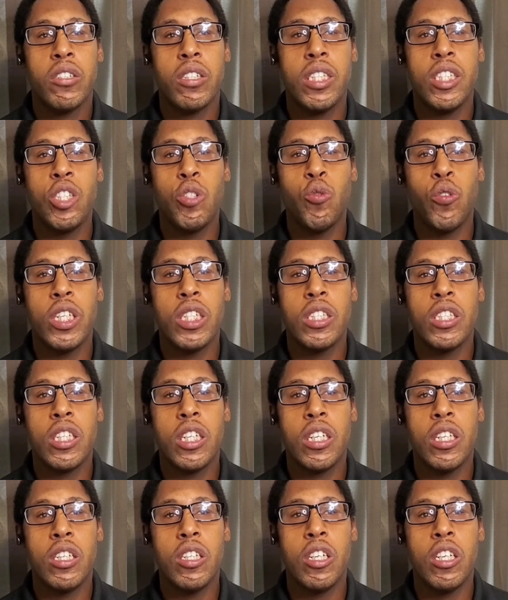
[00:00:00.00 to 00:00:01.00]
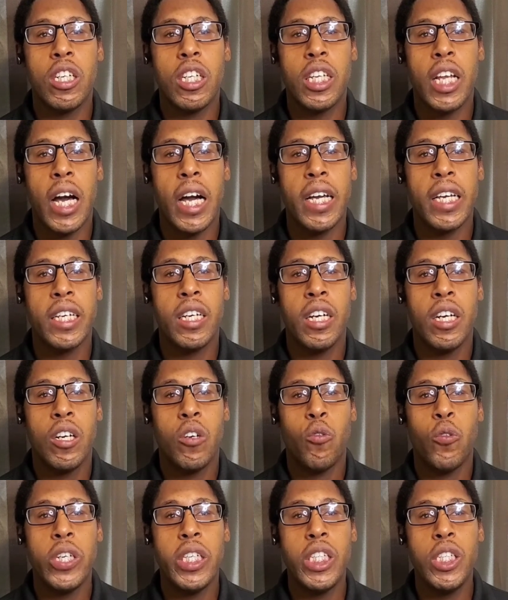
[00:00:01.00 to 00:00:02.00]
So this is what it's gonna look like
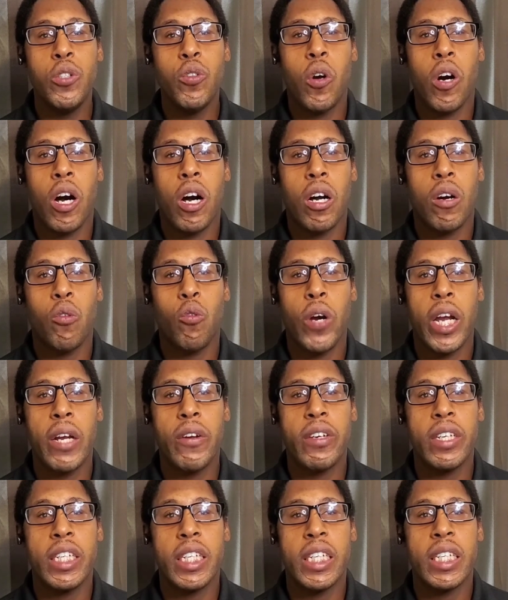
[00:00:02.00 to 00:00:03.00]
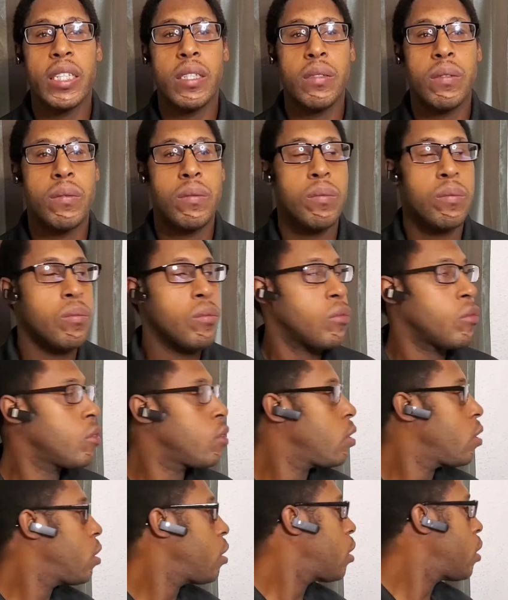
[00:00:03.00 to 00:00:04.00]
when you are wearing it.
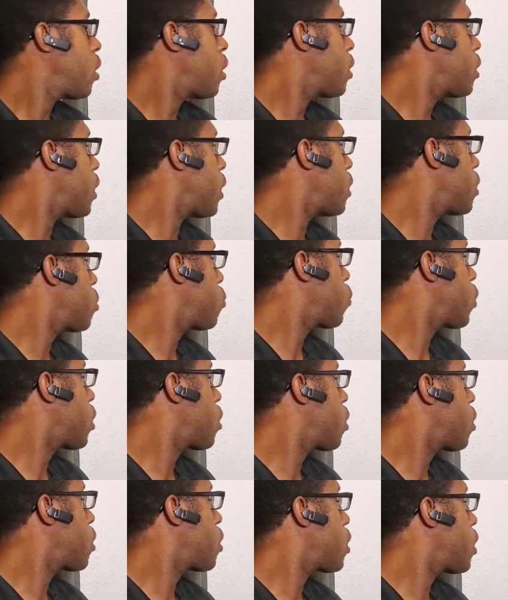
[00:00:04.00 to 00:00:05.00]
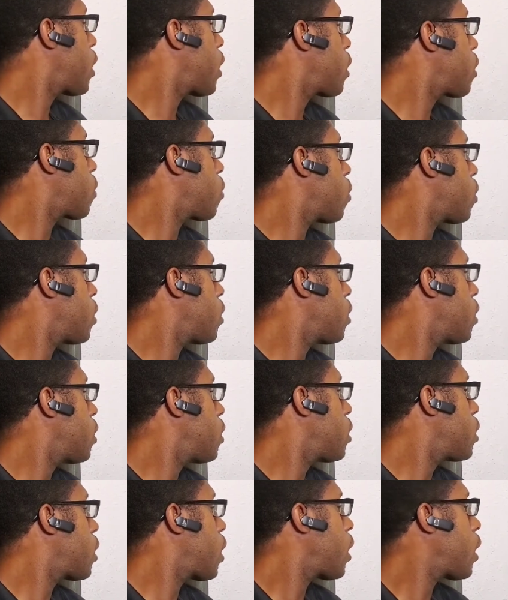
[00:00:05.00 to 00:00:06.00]
That is what it looks like on
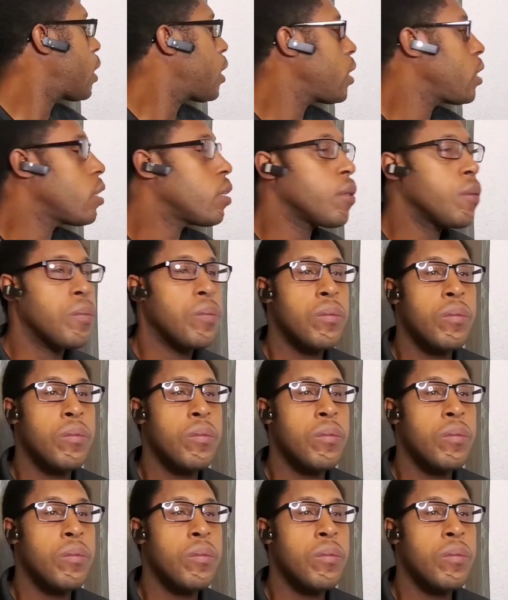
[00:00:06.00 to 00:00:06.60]
this side.